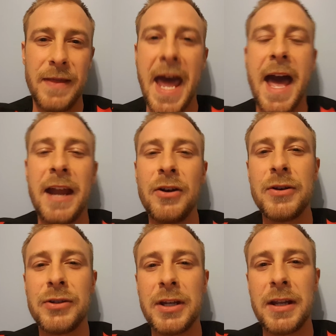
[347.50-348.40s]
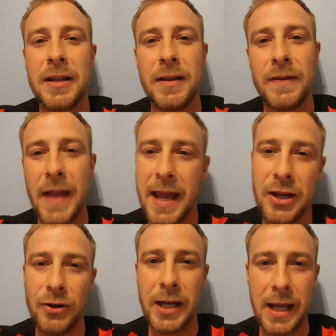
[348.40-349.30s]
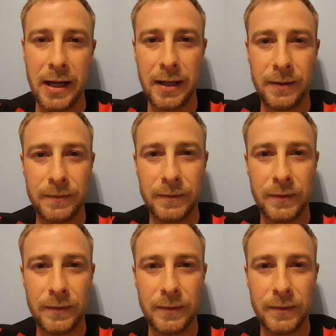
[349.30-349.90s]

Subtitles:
the energy that you're getting